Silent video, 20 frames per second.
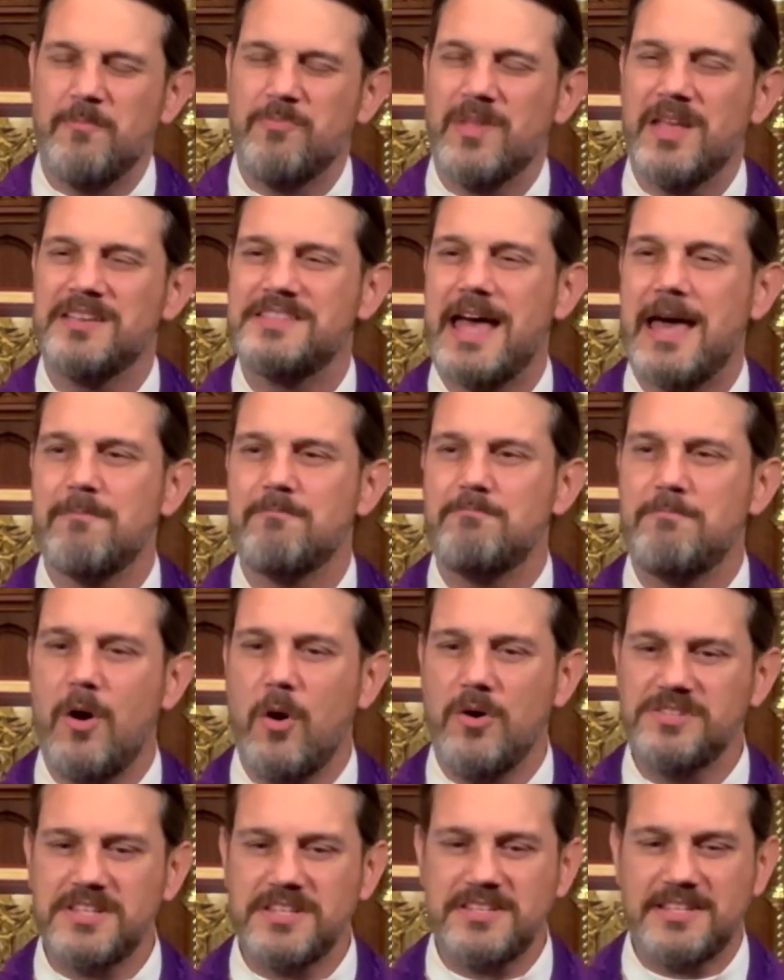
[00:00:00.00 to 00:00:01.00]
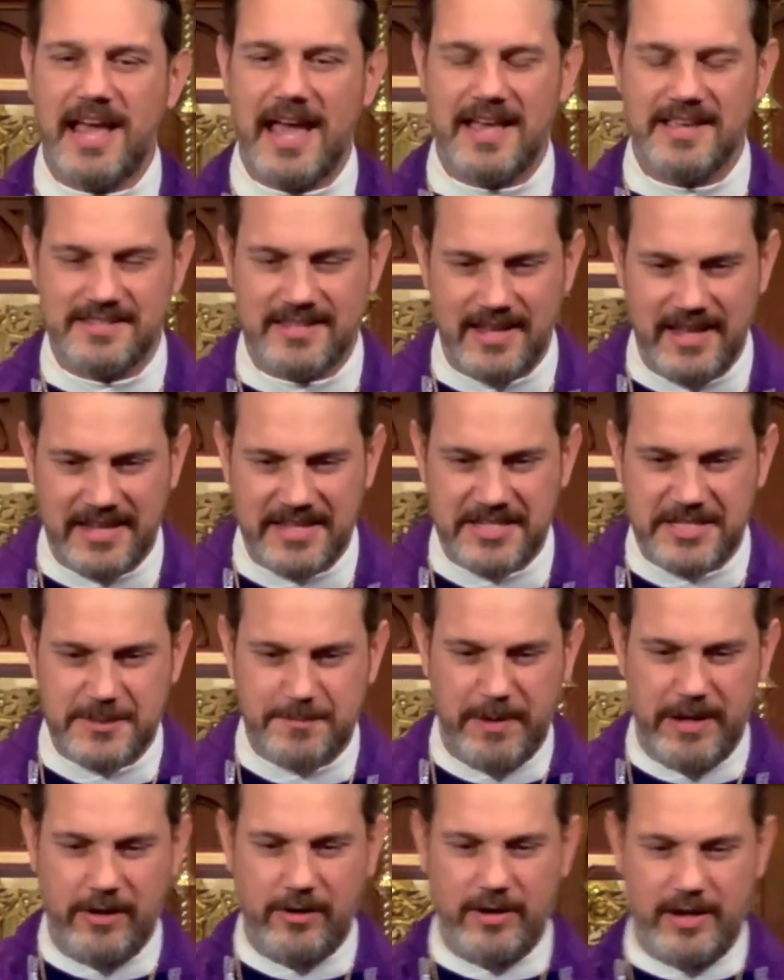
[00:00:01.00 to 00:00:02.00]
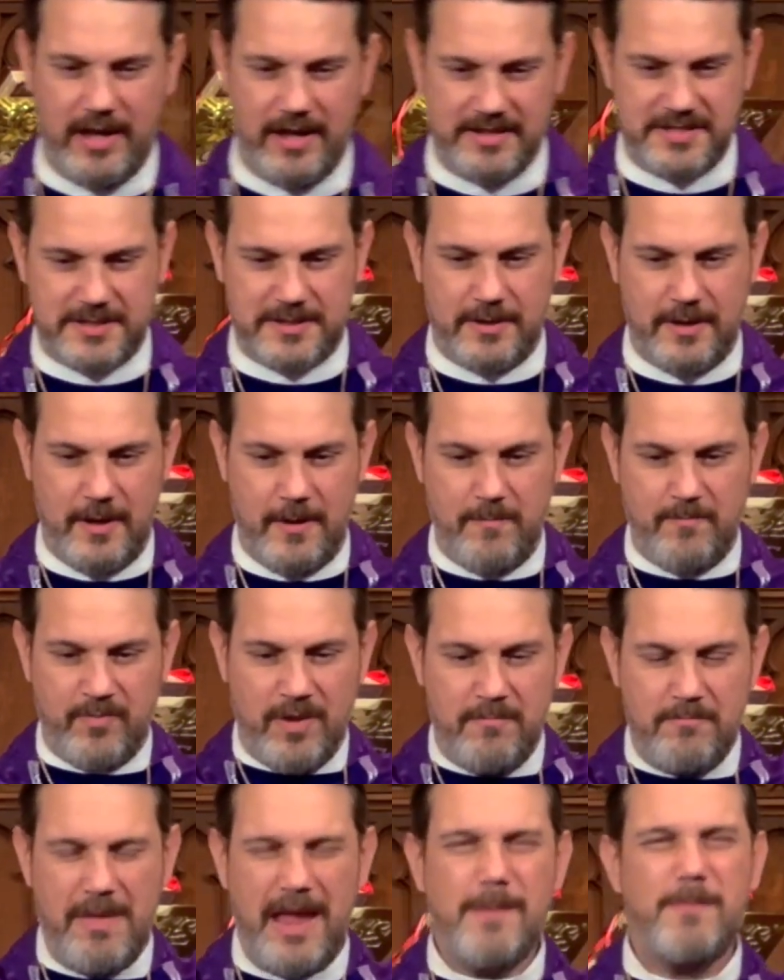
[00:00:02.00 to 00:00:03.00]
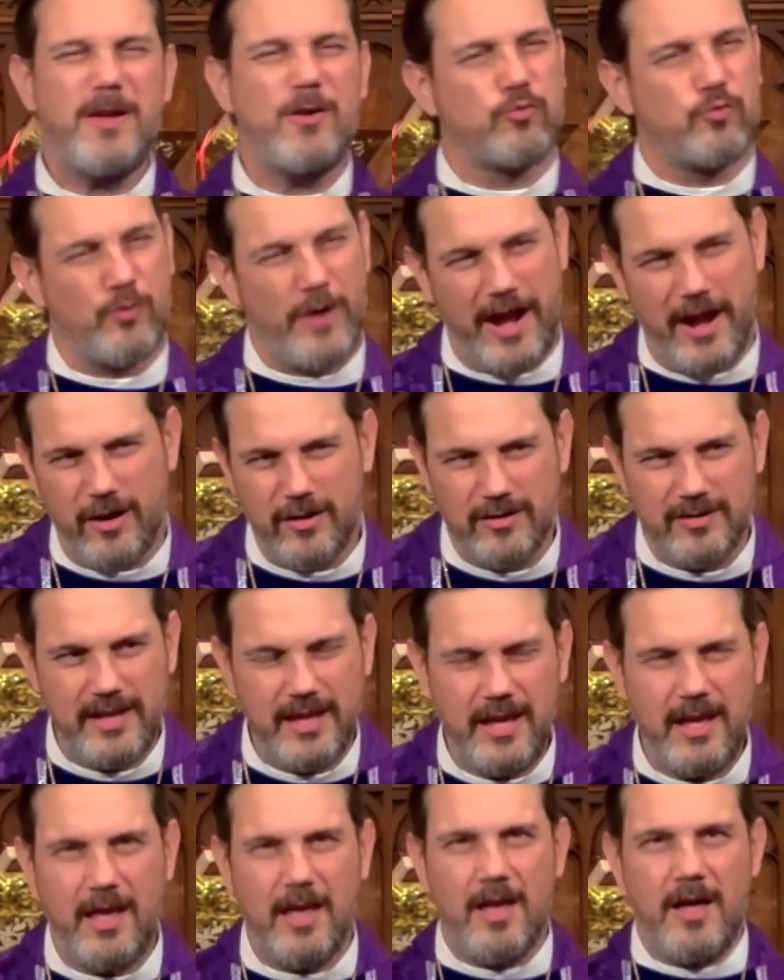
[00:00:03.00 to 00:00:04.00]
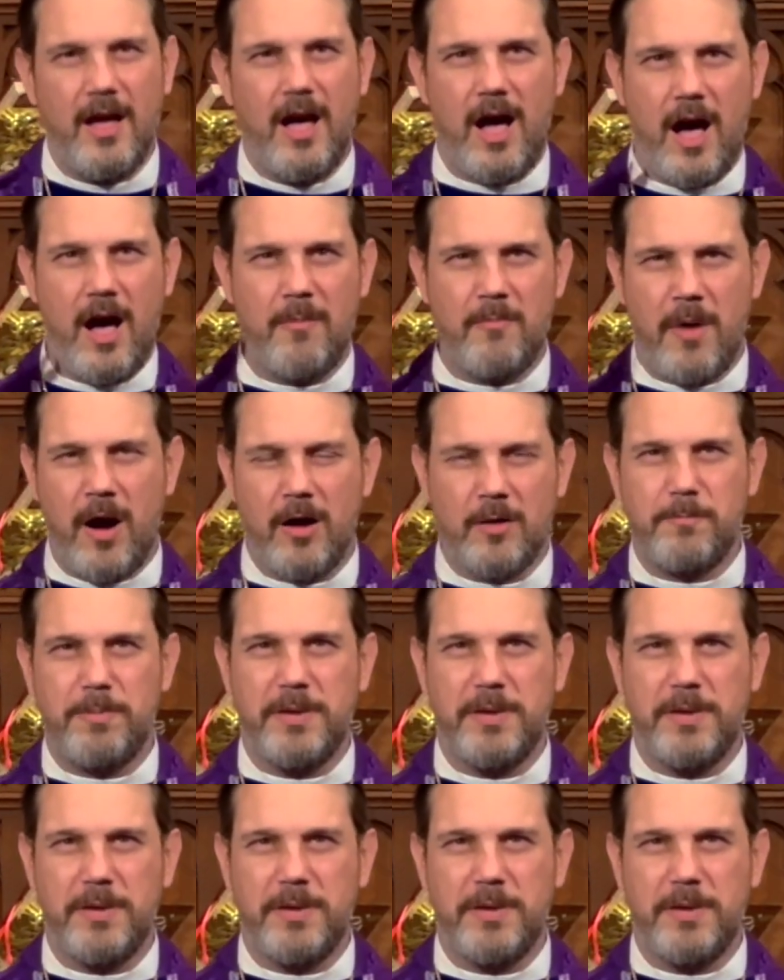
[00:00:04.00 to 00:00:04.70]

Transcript: is that Moses has experienced, maybe rarely among